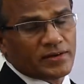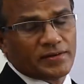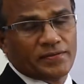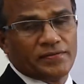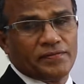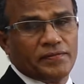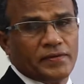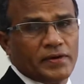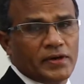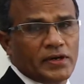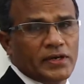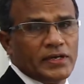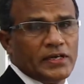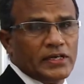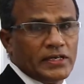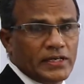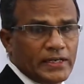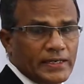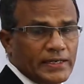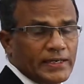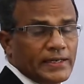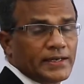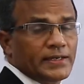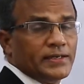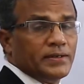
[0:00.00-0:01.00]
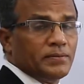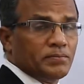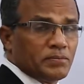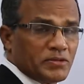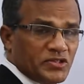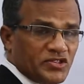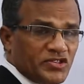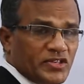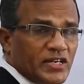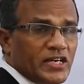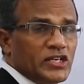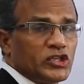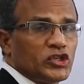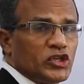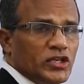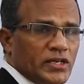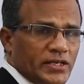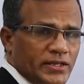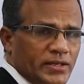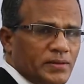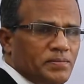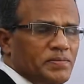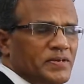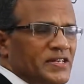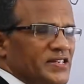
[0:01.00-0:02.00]
of indicating possession in
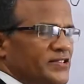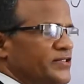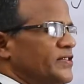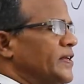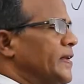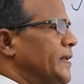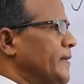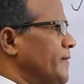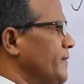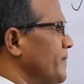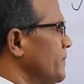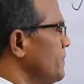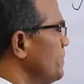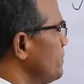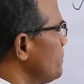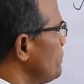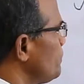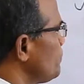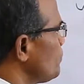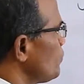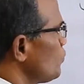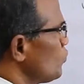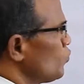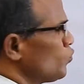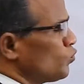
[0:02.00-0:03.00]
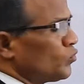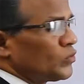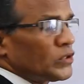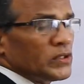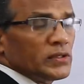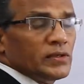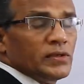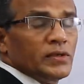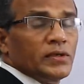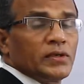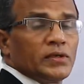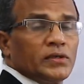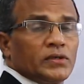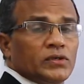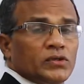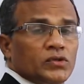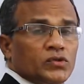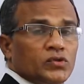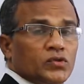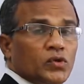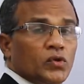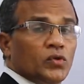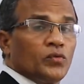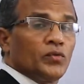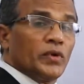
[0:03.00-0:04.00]
the present.
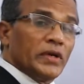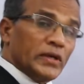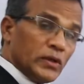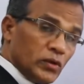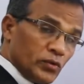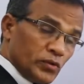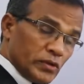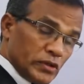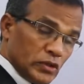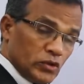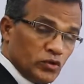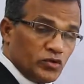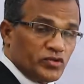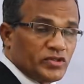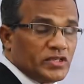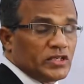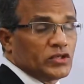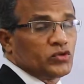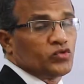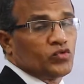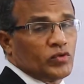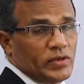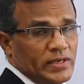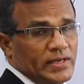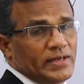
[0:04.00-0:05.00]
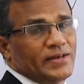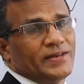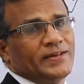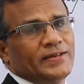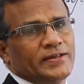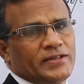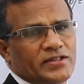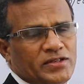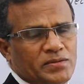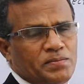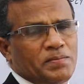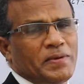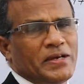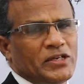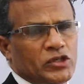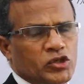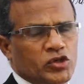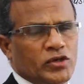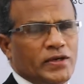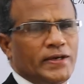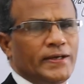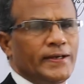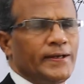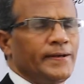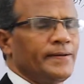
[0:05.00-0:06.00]
So when do we use this one?
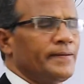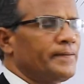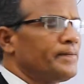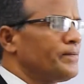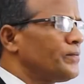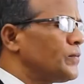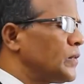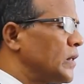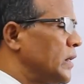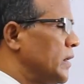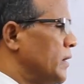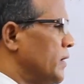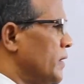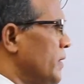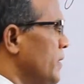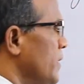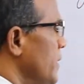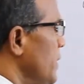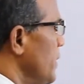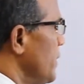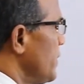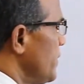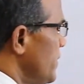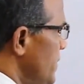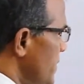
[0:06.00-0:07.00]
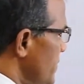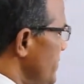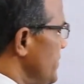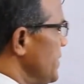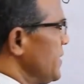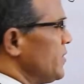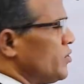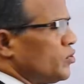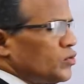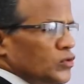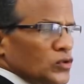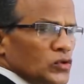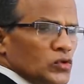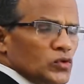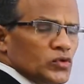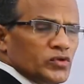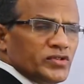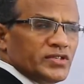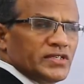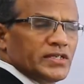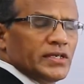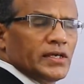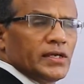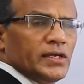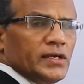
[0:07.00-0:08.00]
Especially, this is
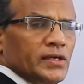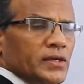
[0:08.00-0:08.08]
used